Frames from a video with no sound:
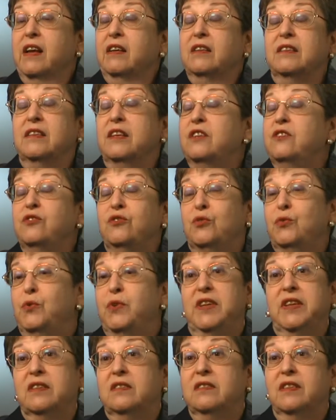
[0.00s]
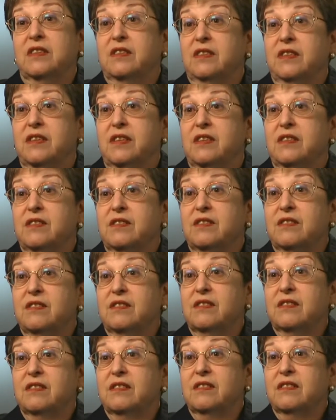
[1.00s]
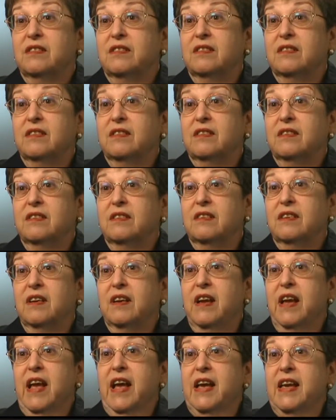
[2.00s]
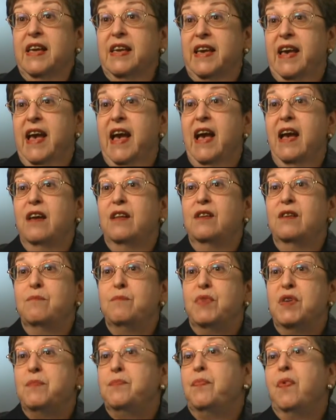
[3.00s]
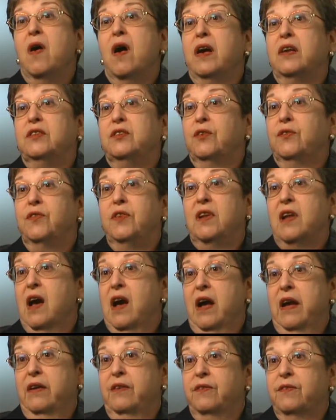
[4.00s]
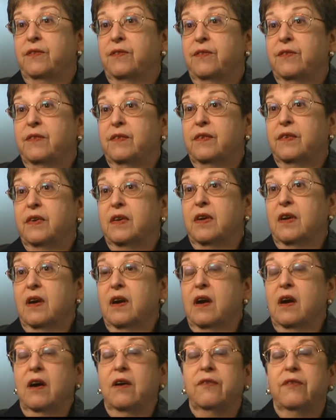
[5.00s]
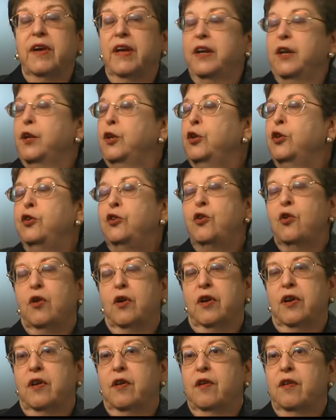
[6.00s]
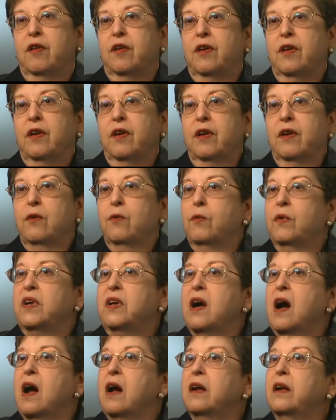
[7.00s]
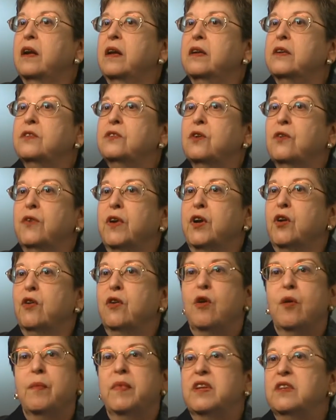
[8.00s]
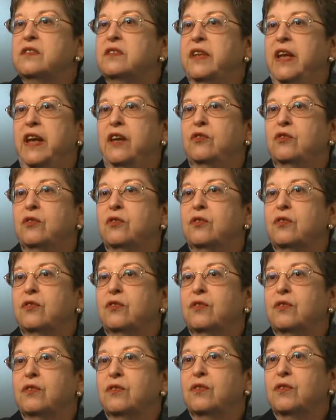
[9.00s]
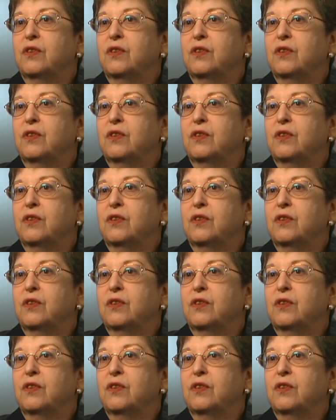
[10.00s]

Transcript: these two illnesses can be part of the life of any New Yorker, regardless of economic status,